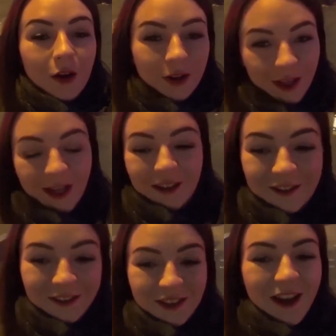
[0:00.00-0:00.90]
Okay
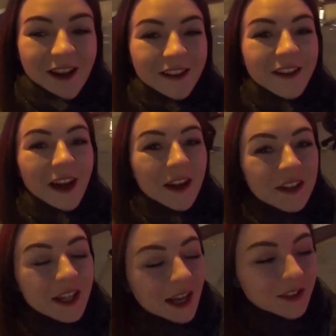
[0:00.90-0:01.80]
guys,
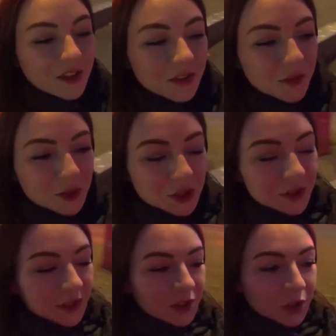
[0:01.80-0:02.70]
I cannot
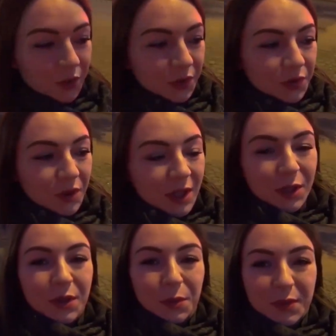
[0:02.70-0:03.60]
unfortunately show you
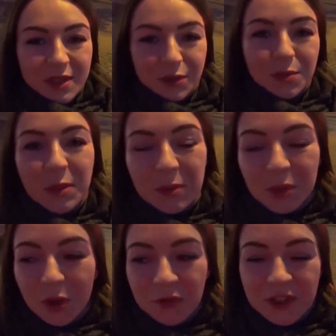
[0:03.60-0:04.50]
like without the
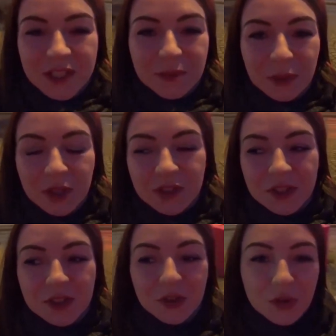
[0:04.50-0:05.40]
people obviously because
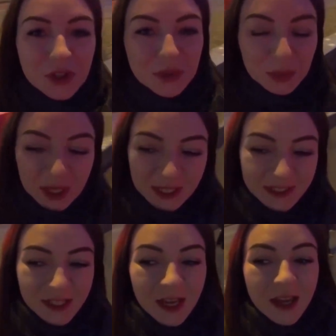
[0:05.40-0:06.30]
it's a tourist
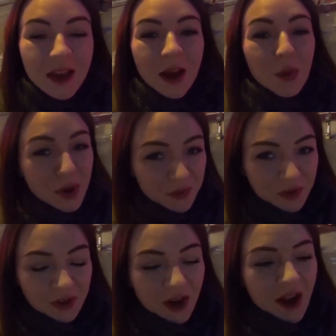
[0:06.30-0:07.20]
place.
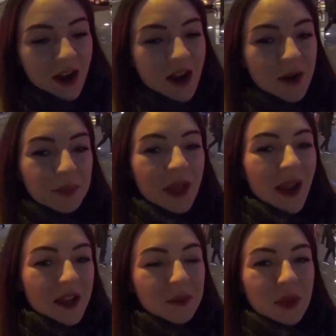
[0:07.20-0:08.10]
However,
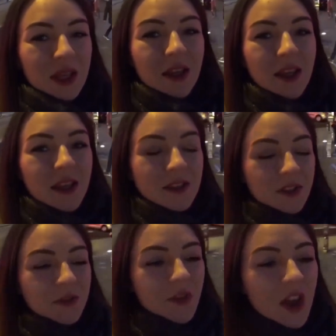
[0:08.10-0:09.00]
behind me
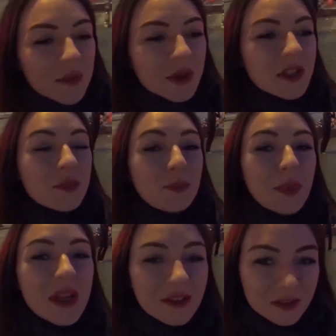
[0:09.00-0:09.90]
is a famous
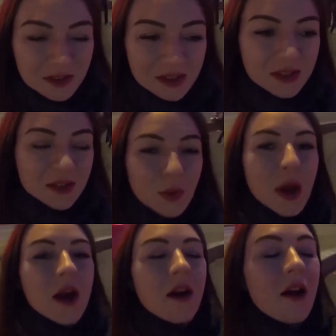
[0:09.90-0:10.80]
Beatles
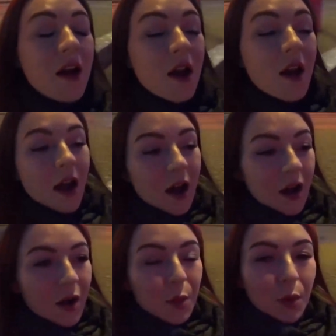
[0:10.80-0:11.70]
square.
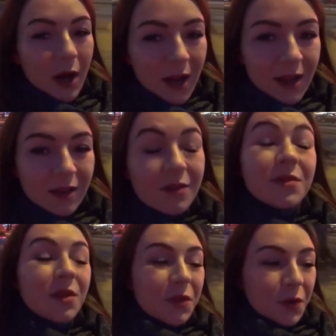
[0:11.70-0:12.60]
Why?
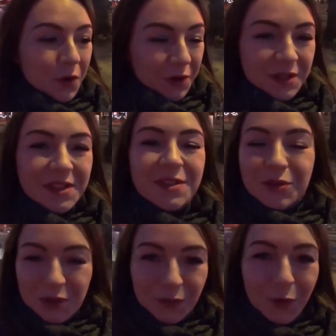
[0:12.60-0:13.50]
Of course,
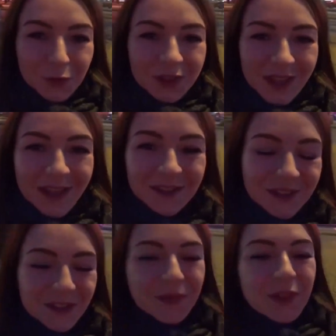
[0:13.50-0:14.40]
straightforward
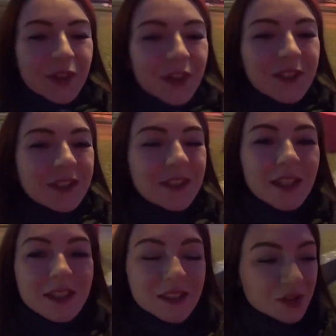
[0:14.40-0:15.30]
answer, because
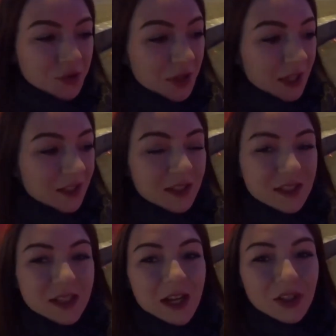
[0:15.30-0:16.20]
the street
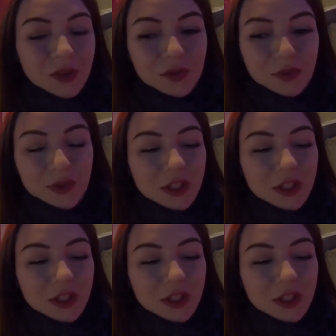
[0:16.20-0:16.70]
is kind of